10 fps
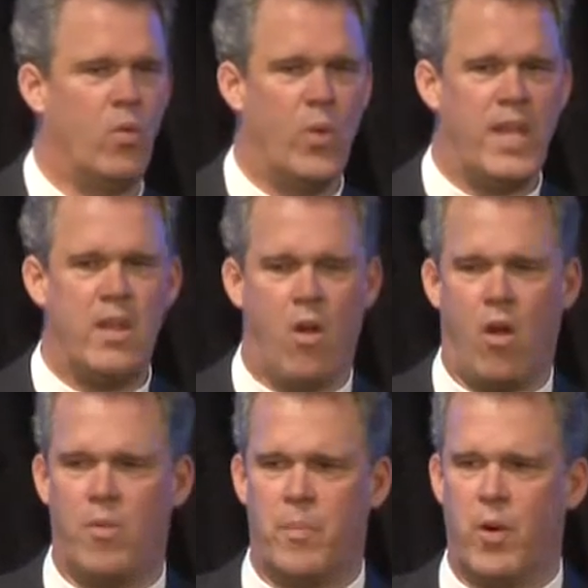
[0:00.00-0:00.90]
We
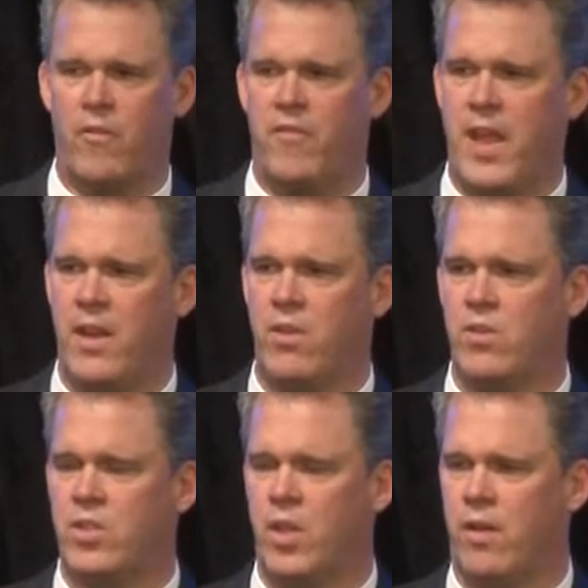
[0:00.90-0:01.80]
are
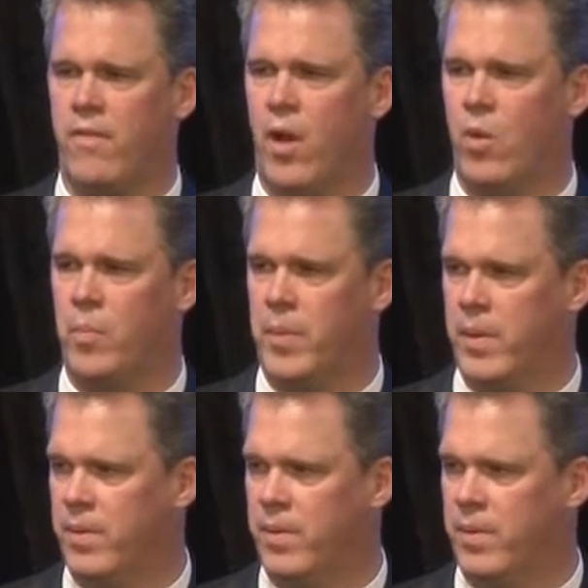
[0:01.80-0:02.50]
purveyors of hope.